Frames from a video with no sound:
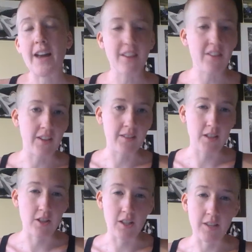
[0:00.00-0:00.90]
the things that
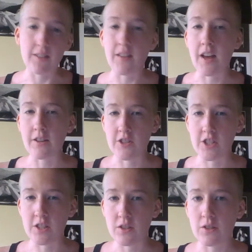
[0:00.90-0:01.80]
you're giving that
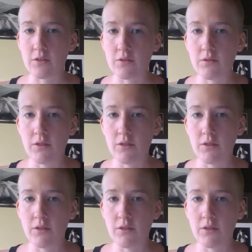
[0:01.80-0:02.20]
energy to.